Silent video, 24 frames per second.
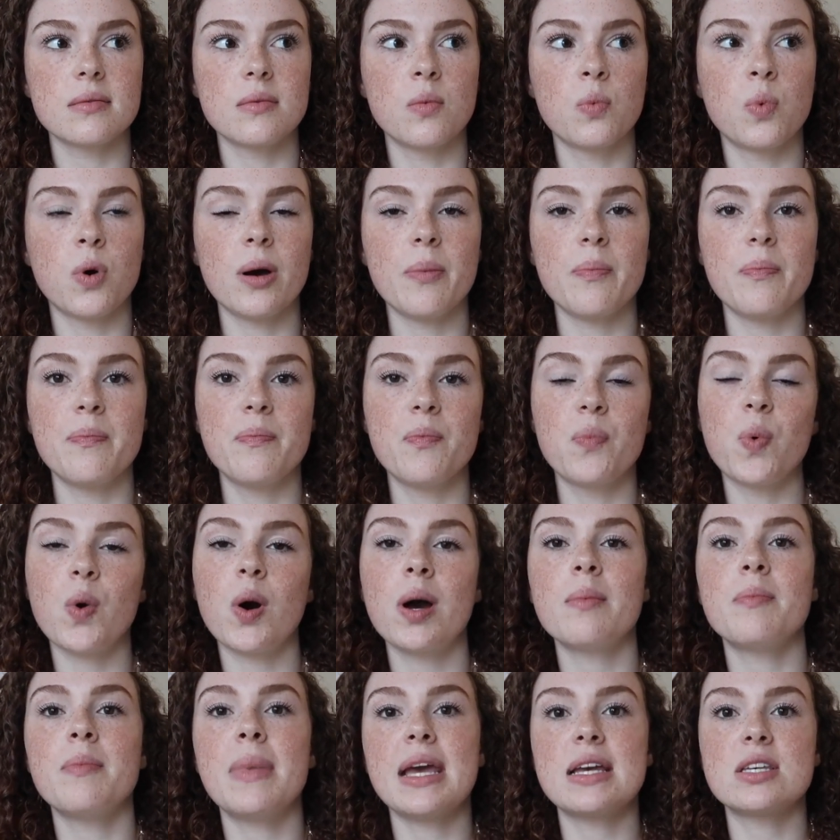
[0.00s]

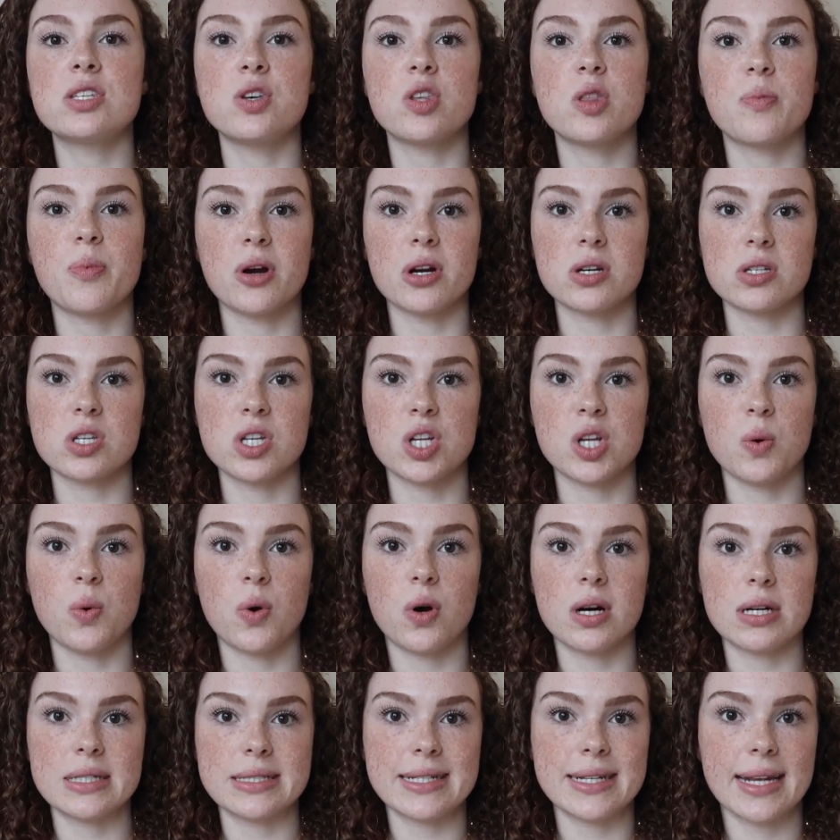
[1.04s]
what makes you the person you
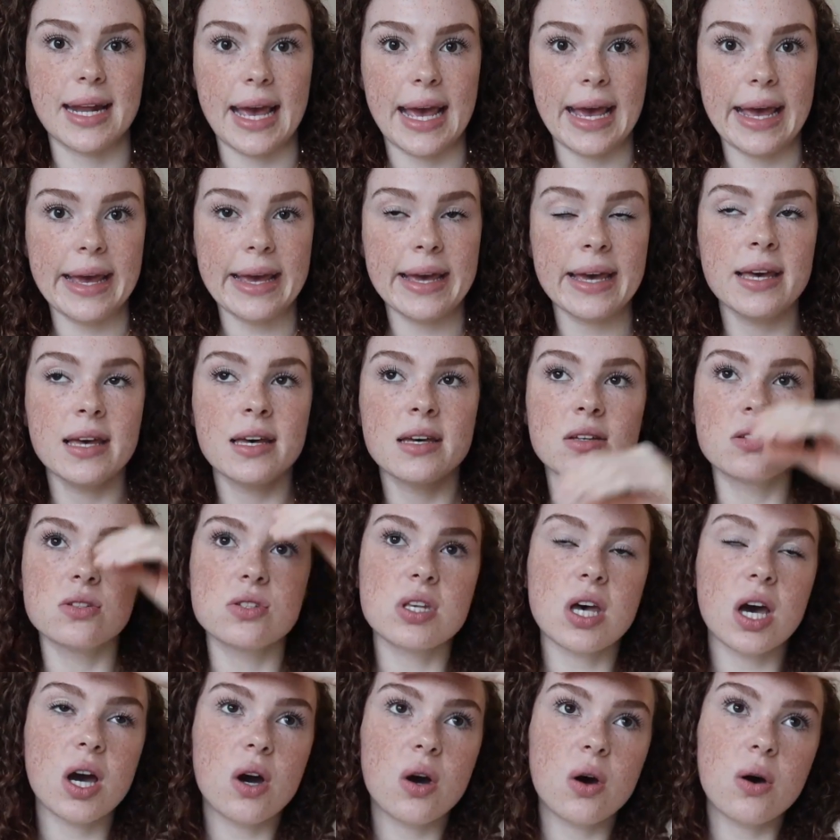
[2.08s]
are today.
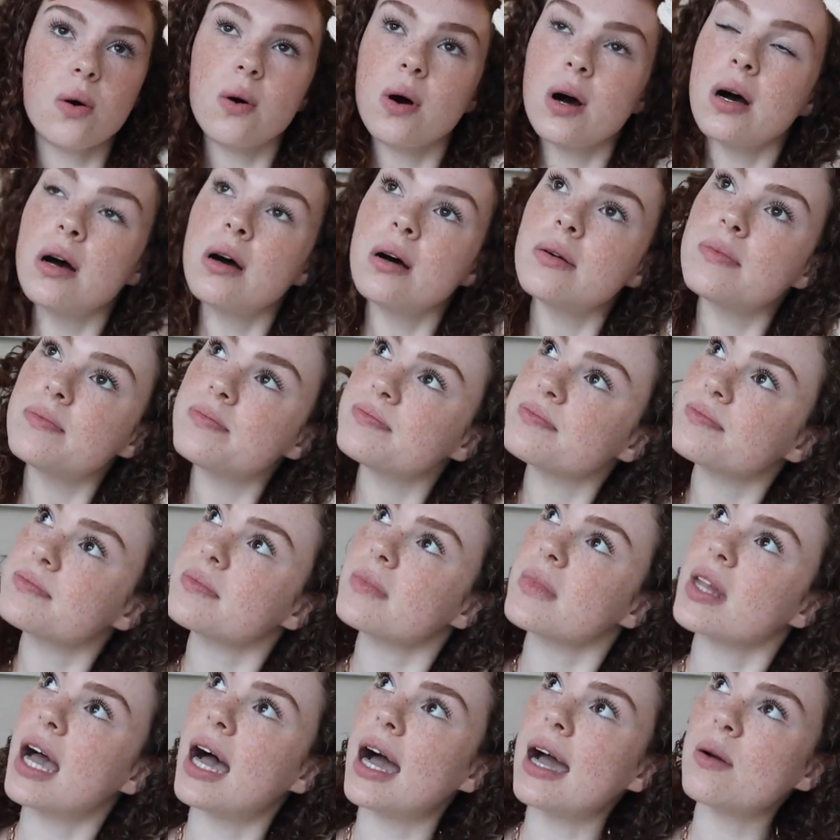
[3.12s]
So
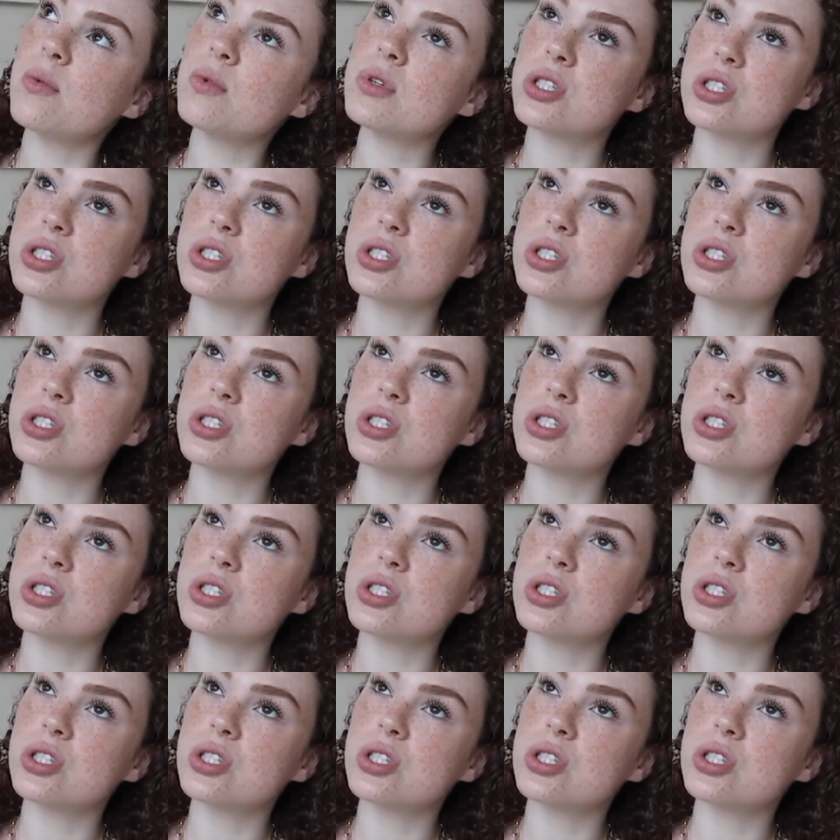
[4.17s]
I